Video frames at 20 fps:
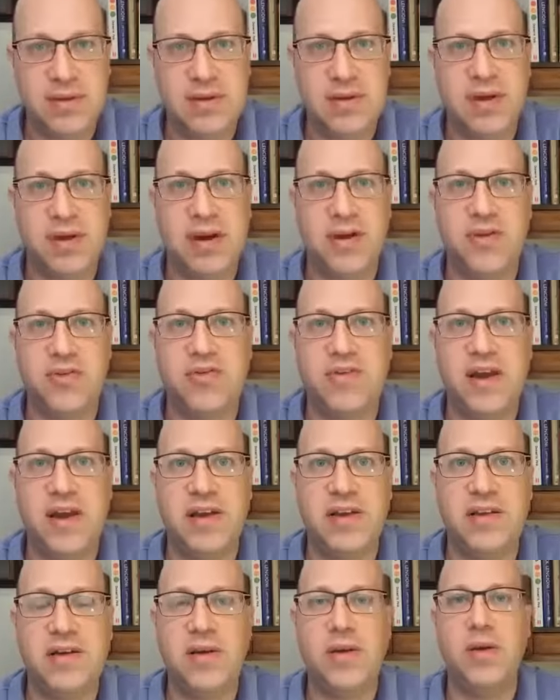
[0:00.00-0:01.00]

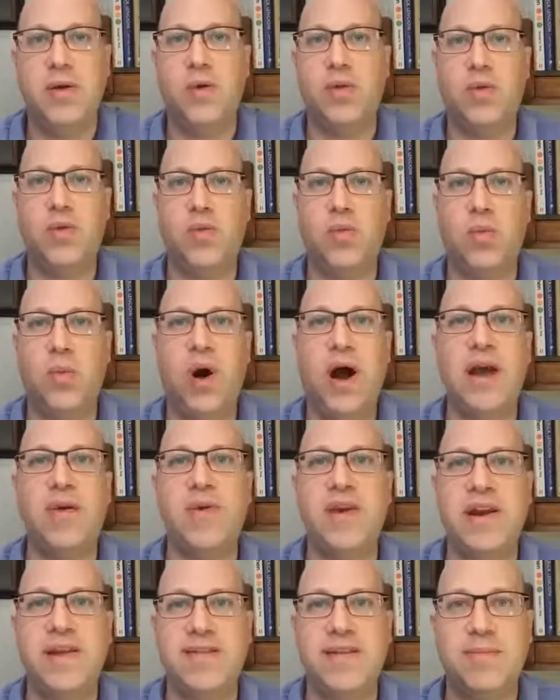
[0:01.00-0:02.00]
understand why we
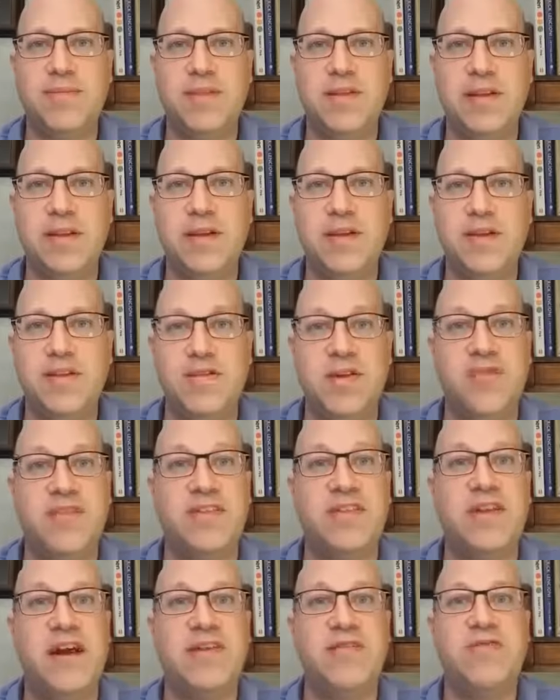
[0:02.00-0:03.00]
need something. So if it's
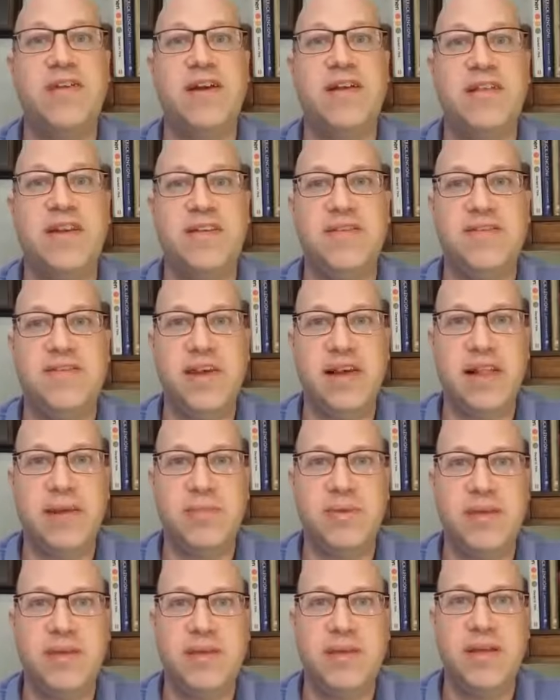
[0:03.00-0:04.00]
not readily
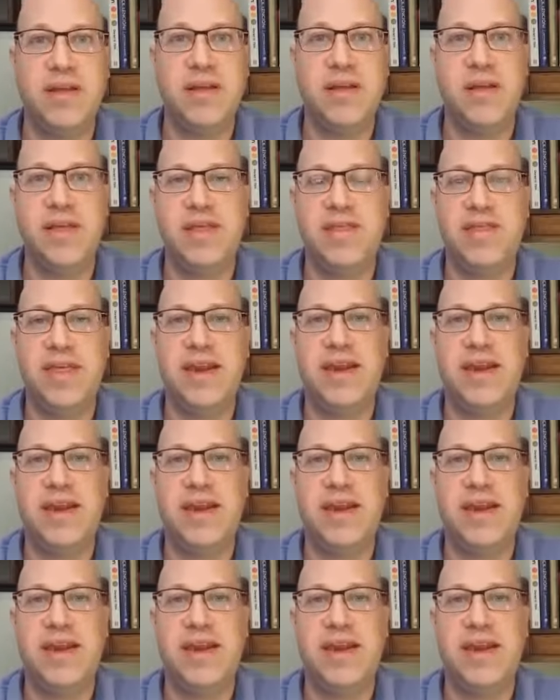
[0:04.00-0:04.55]
available, they